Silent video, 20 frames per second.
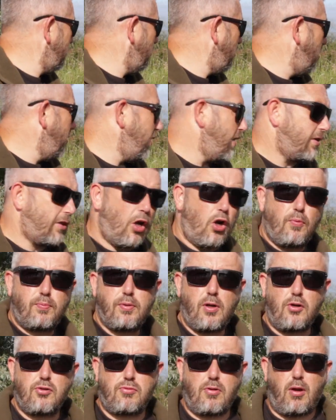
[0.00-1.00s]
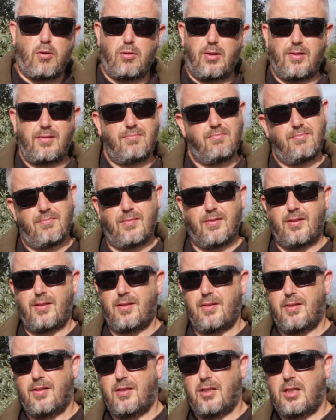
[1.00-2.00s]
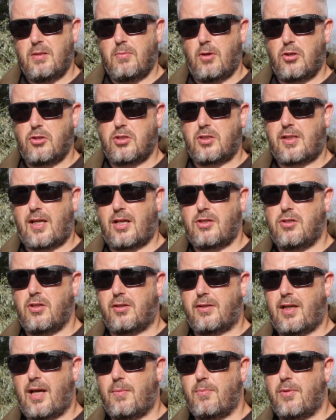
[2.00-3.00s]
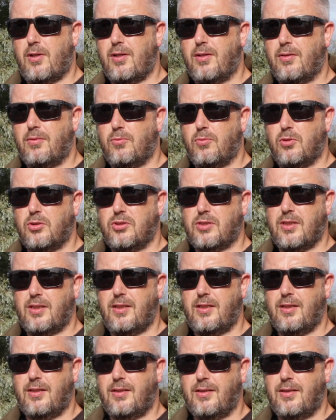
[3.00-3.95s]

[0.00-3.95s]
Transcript: While that GoPro's rolling, you might just catch it on camera. We'll see.